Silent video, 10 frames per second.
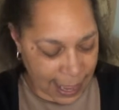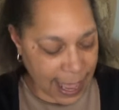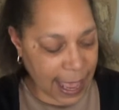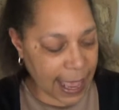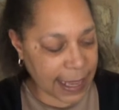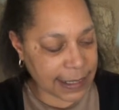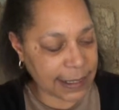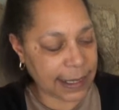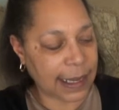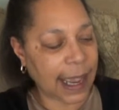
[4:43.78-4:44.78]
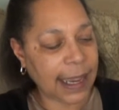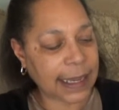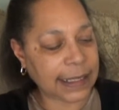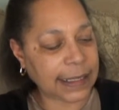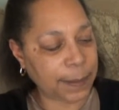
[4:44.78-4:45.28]
And I
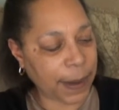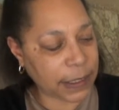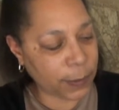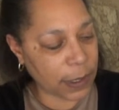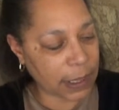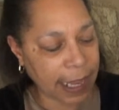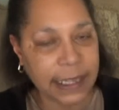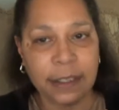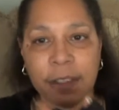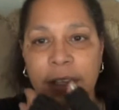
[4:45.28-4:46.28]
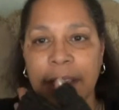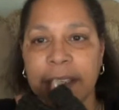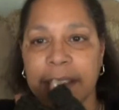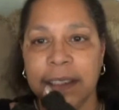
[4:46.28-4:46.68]
guess it depends what light you look